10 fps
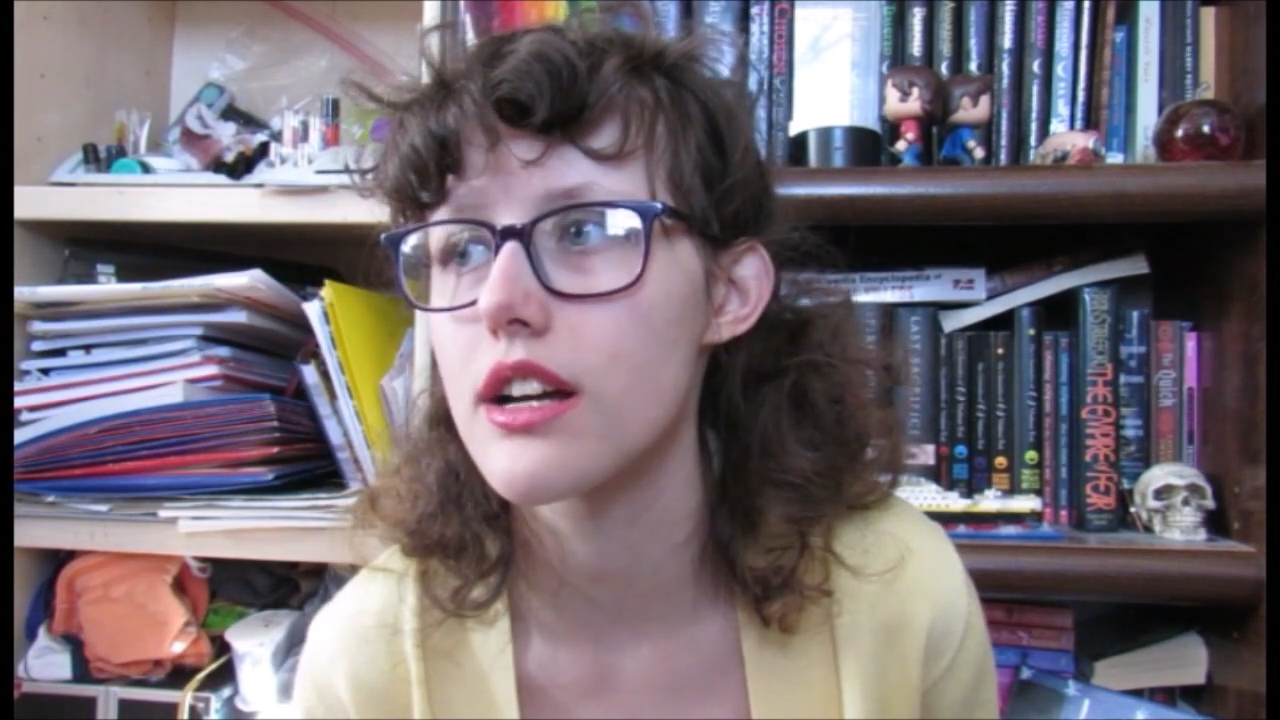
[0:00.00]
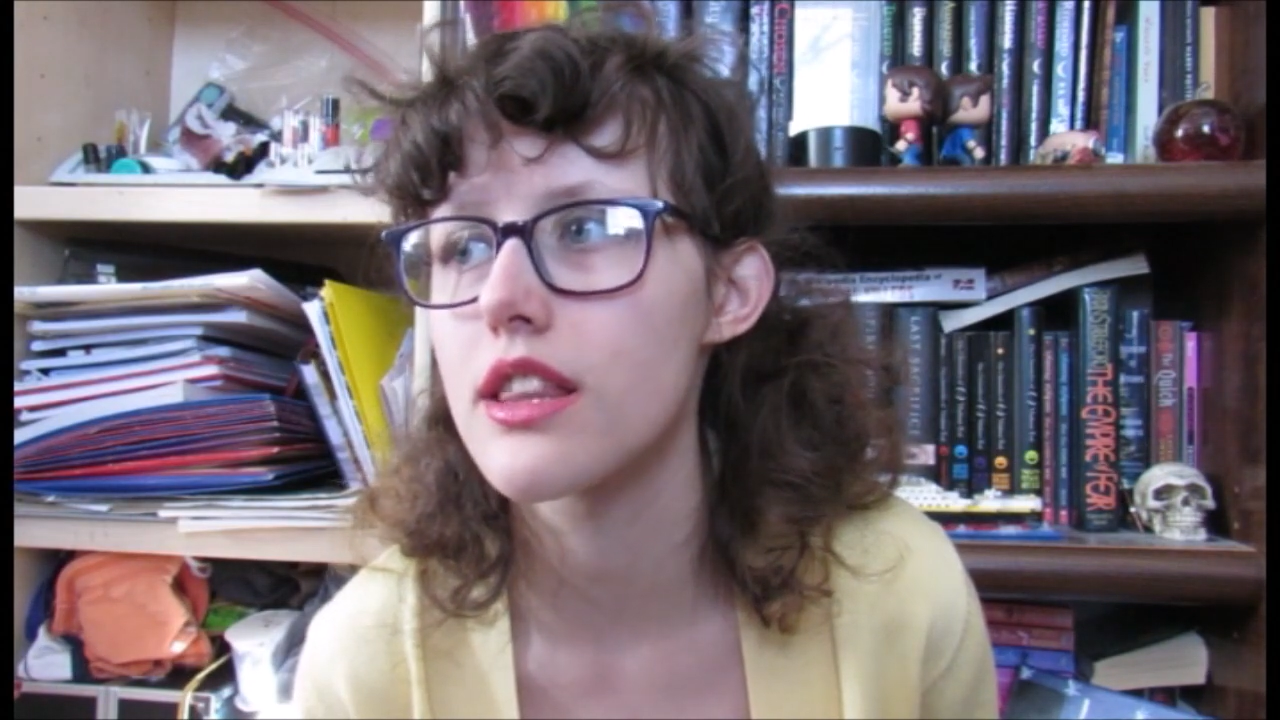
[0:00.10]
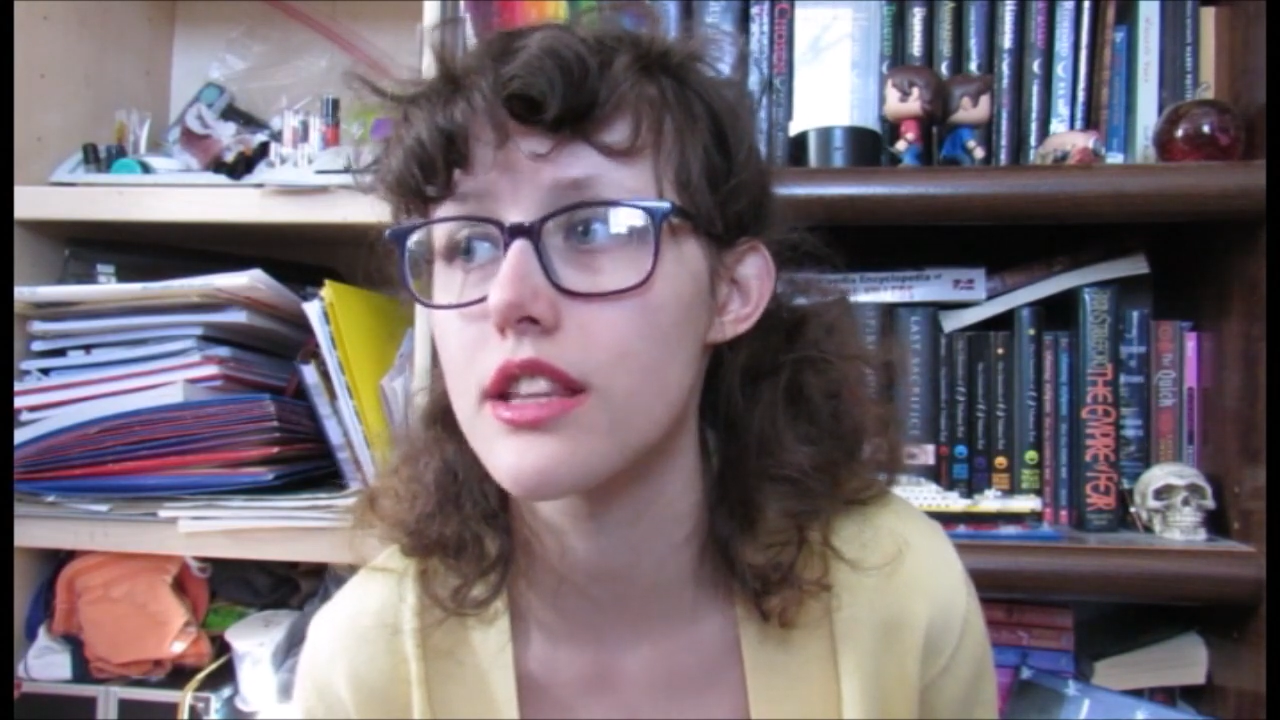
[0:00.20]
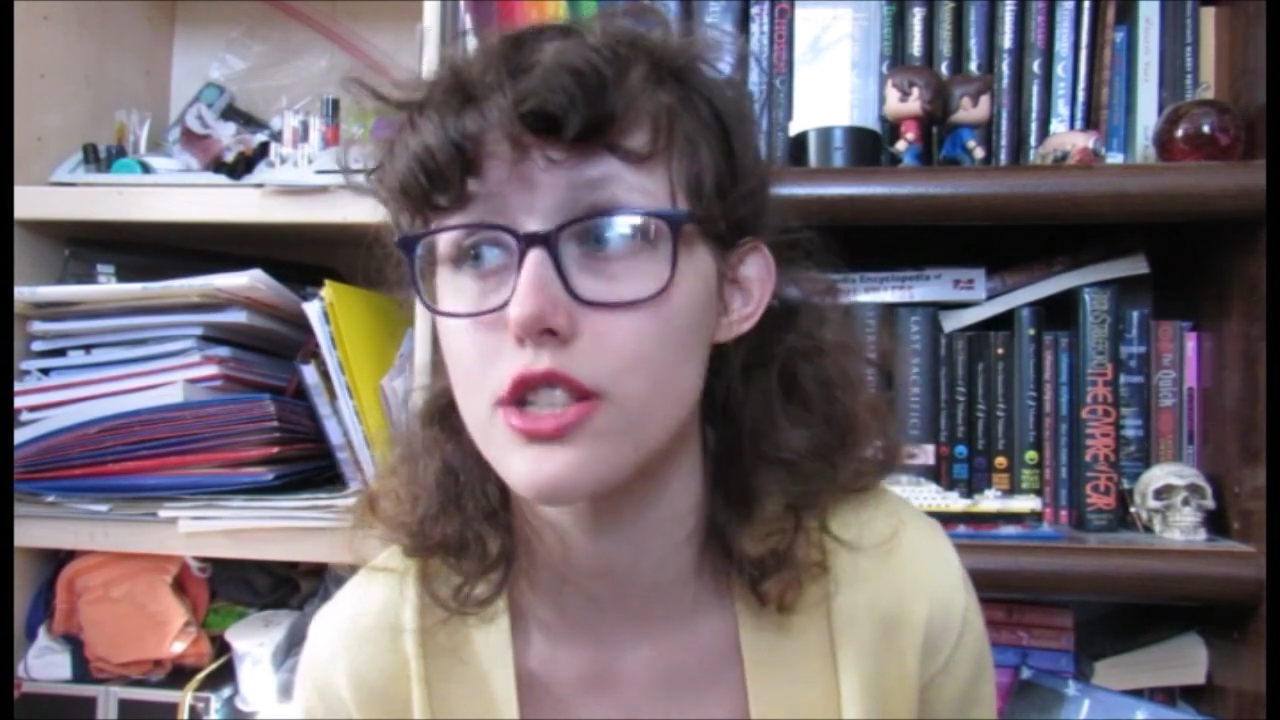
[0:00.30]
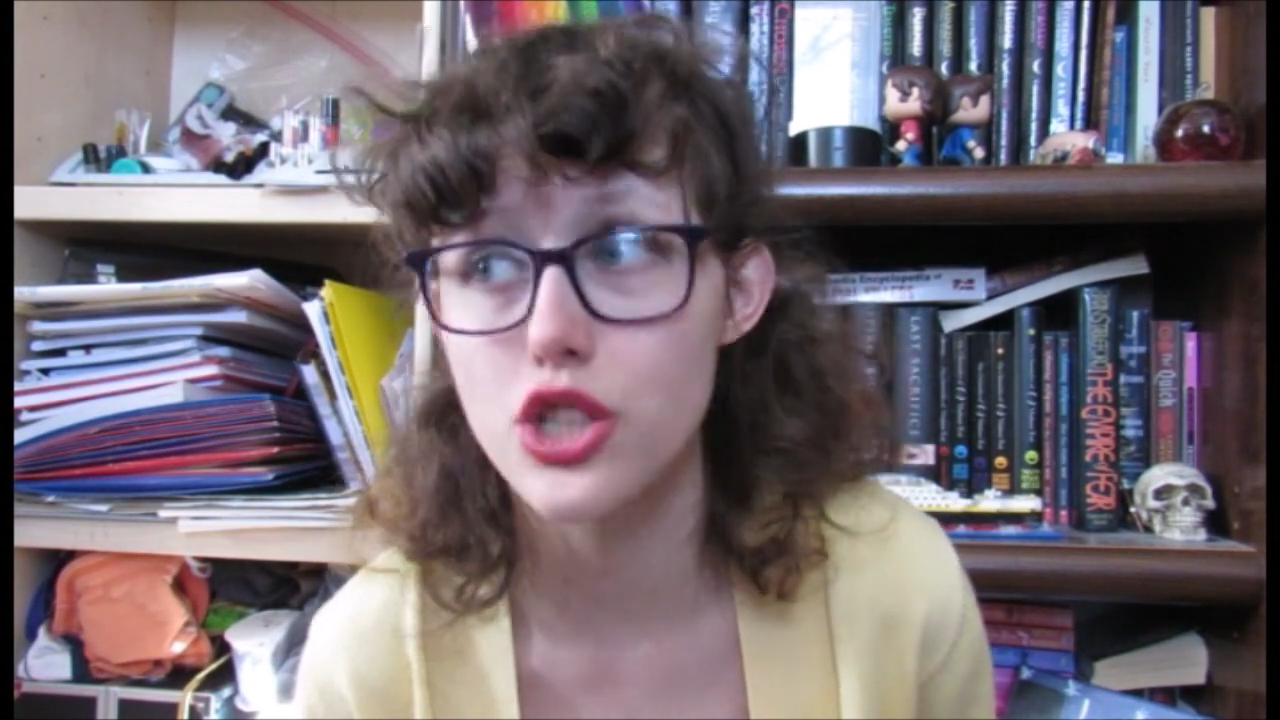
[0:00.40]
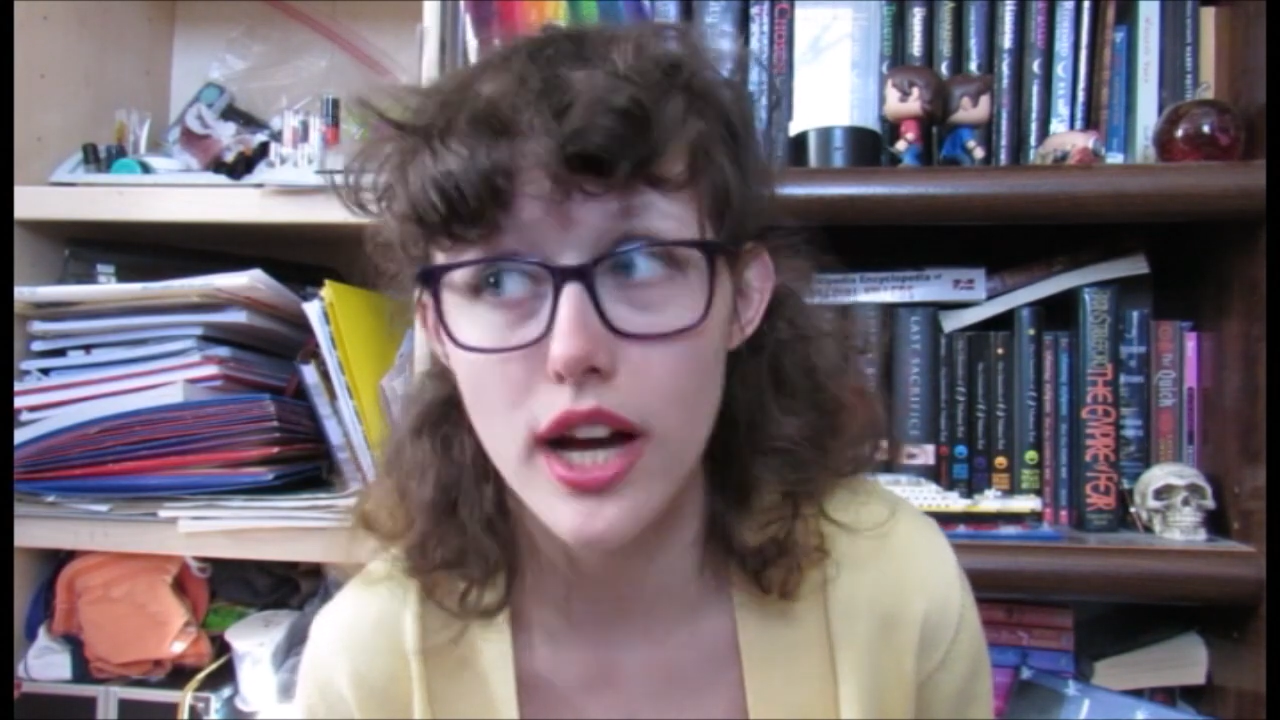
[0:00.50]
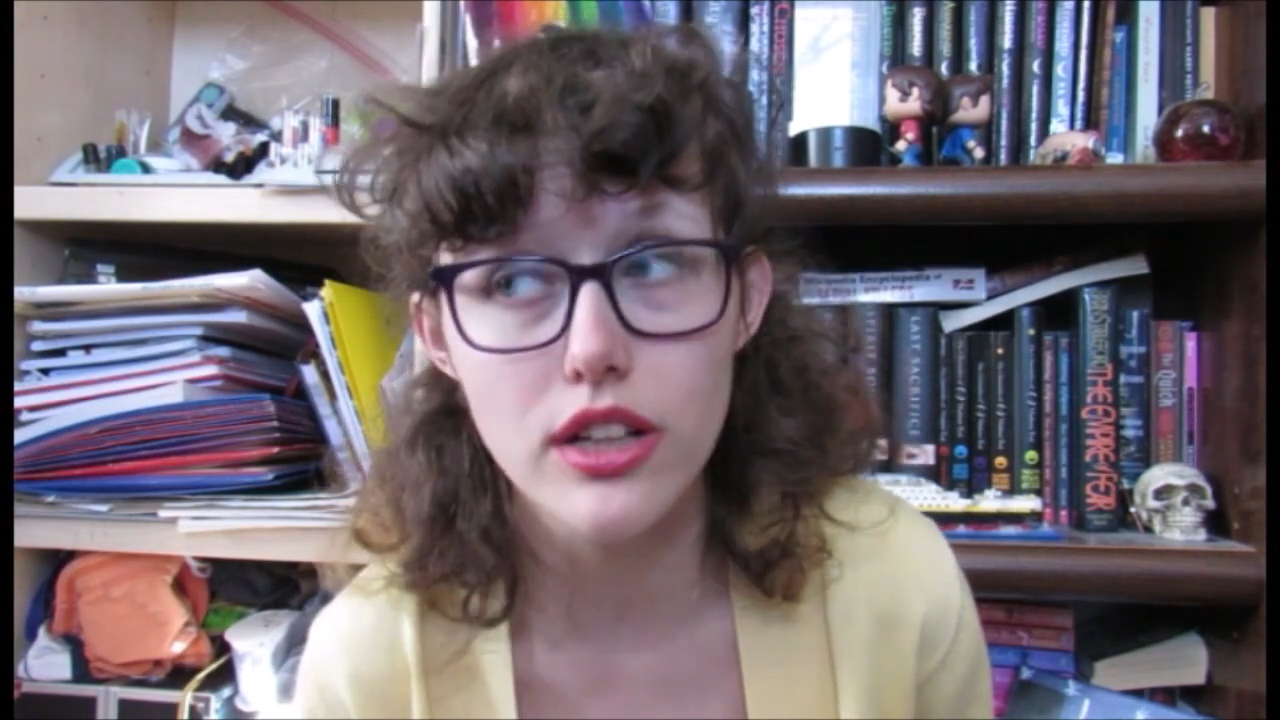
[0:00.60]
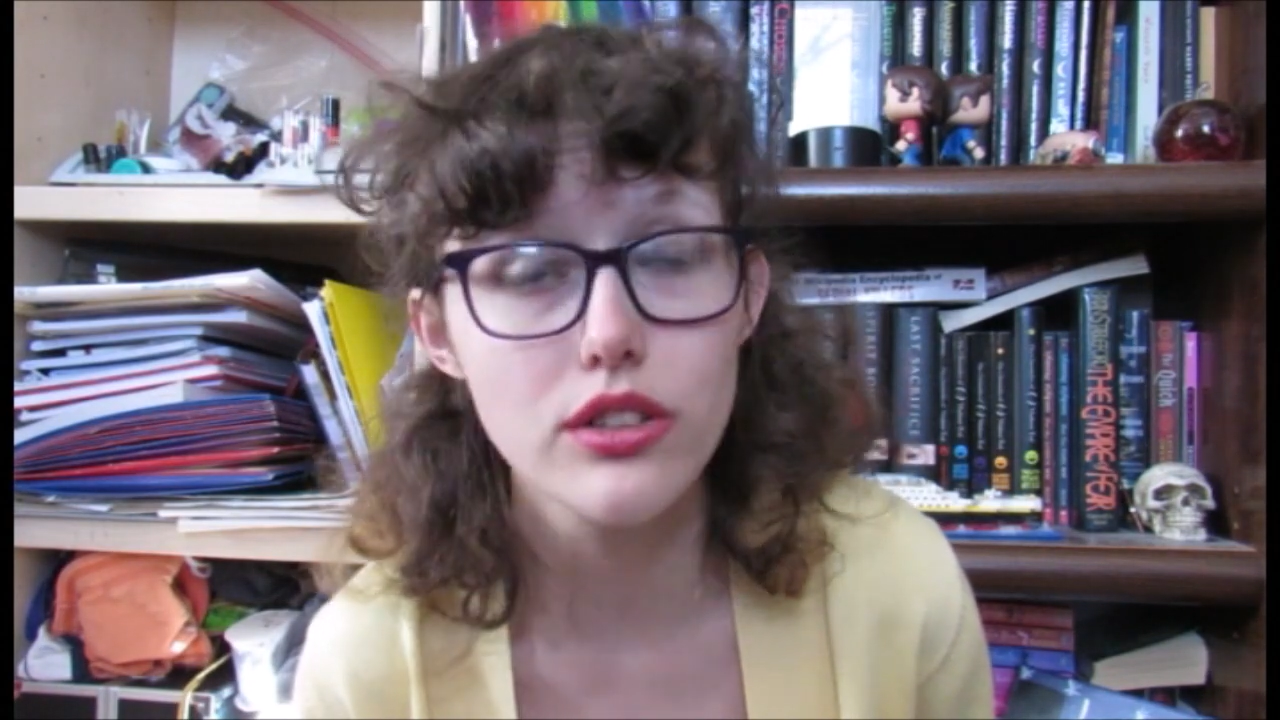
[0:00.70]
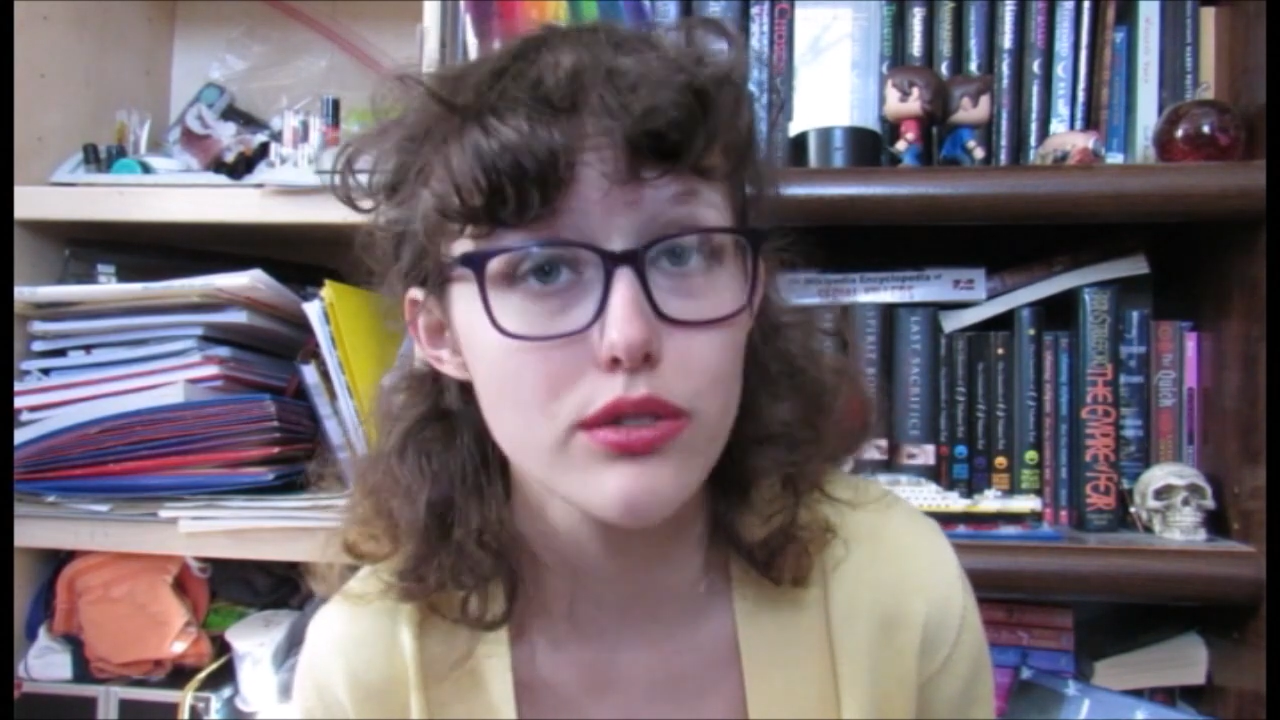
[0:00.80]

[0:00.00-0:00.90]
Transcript: the child